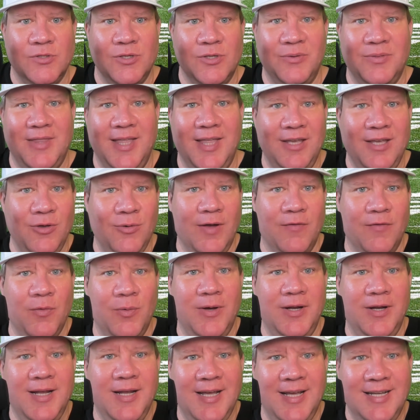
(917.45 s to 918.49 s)
So thank you,
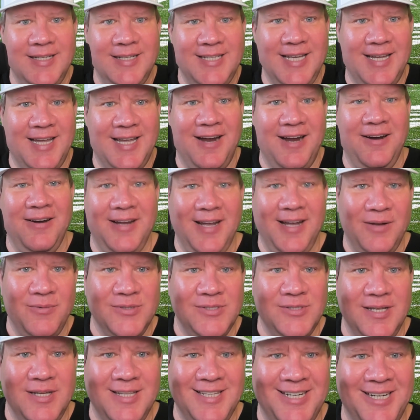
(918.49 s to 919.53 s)
everyone. Take care, and we'll
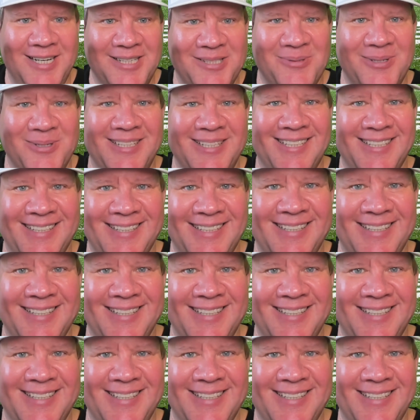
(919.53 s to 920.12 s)
see you in the next one.